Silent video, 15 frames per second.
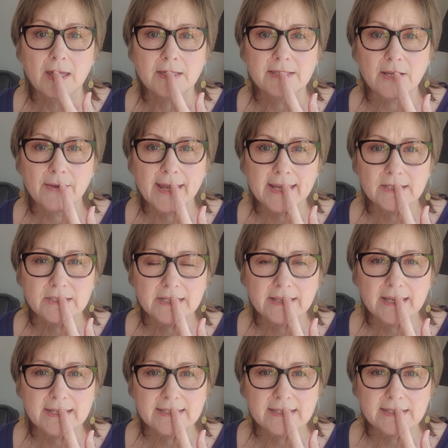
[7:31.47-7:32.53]
So actually
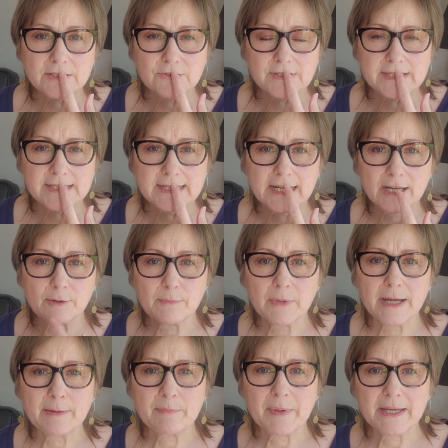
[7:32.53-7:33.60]
that's interesting.
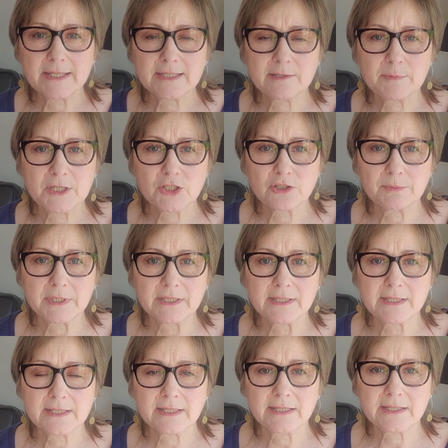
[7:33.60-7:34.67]
My bust
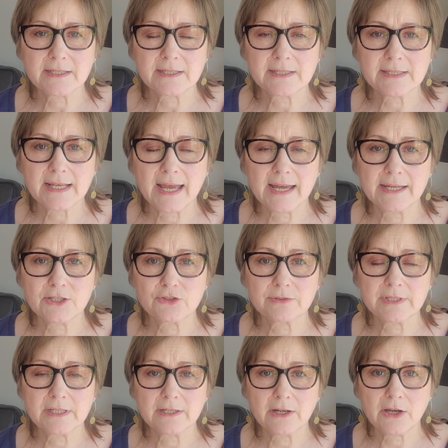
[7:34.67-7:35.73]
measurement is
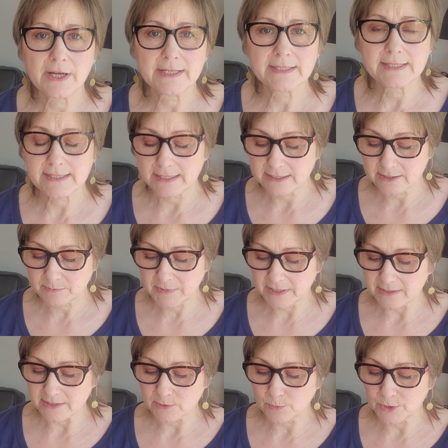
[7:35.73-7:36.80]
109 centimeters,